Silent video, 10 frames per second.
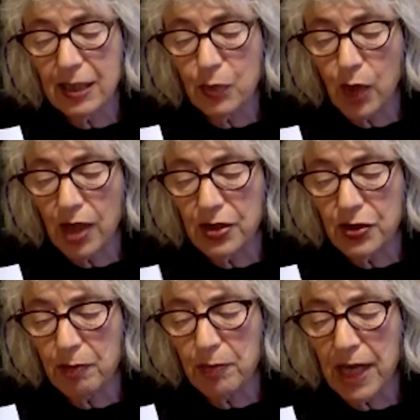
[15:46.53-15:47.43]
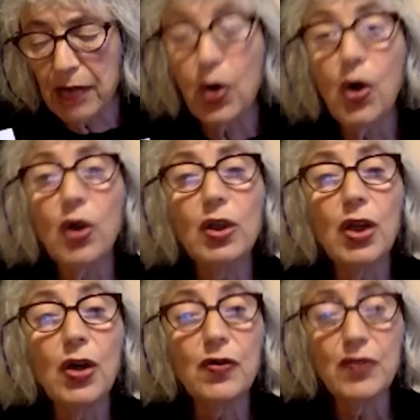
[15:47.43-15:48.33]
they can wander about
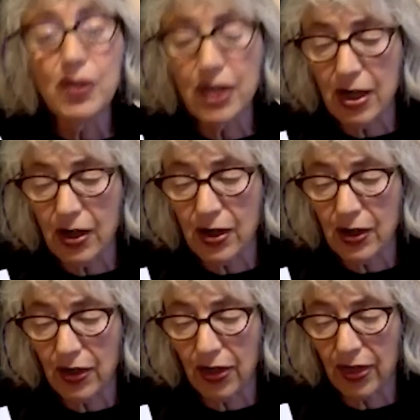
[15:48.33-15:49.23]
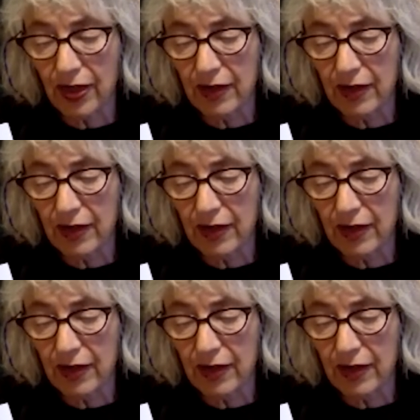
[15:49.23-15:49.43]
all over the earth.